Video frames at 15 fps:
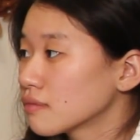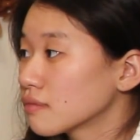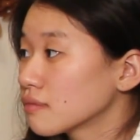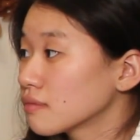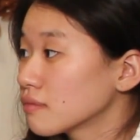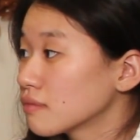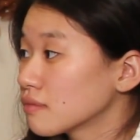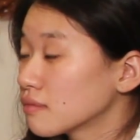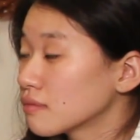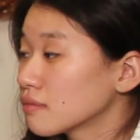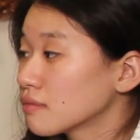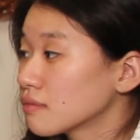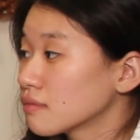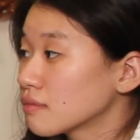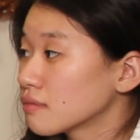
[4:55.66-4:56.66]

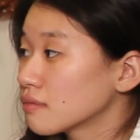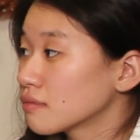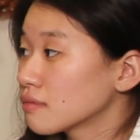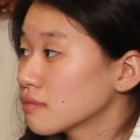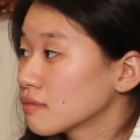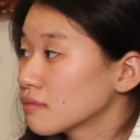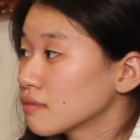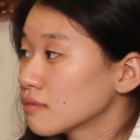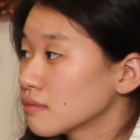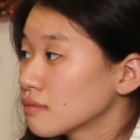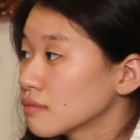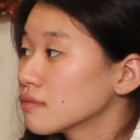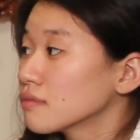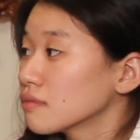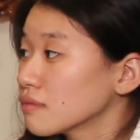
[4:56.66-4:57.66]

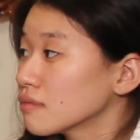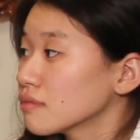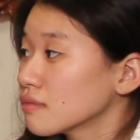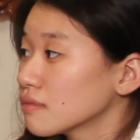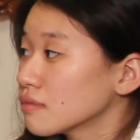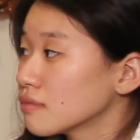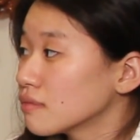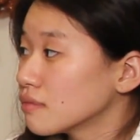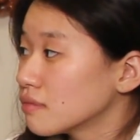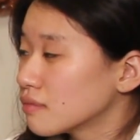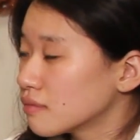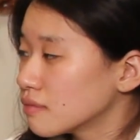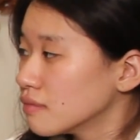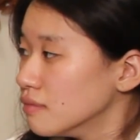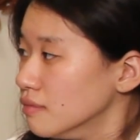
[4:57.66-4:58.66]

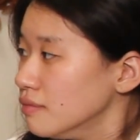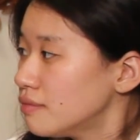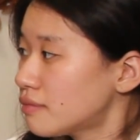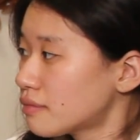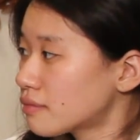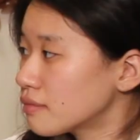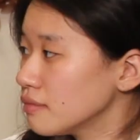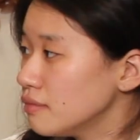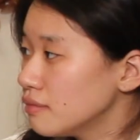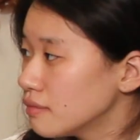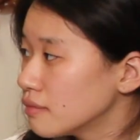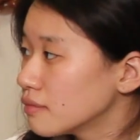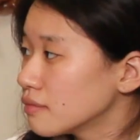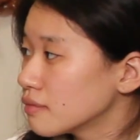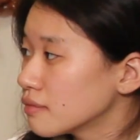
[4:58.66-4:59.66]

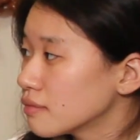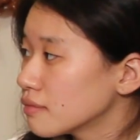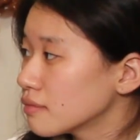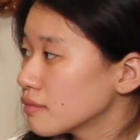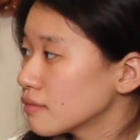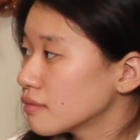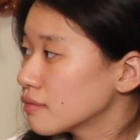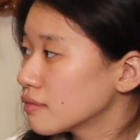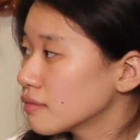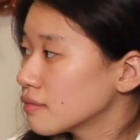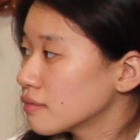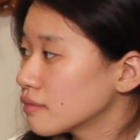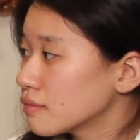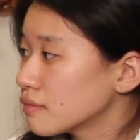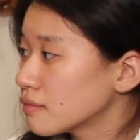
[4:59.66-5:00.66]

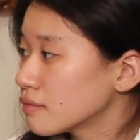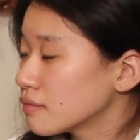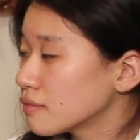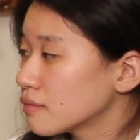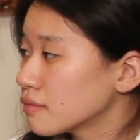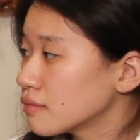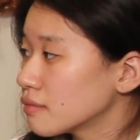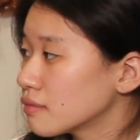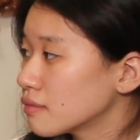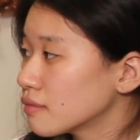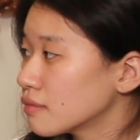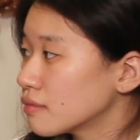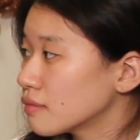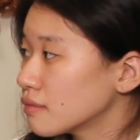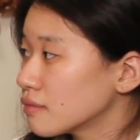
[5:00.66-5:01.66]

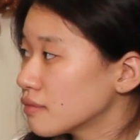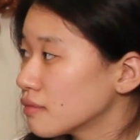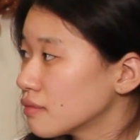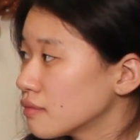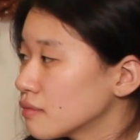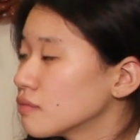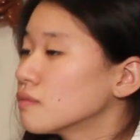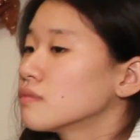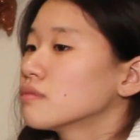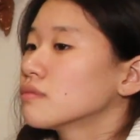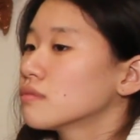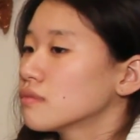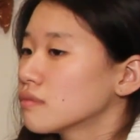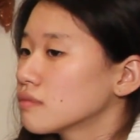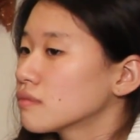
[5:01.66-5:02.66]
(not speaking)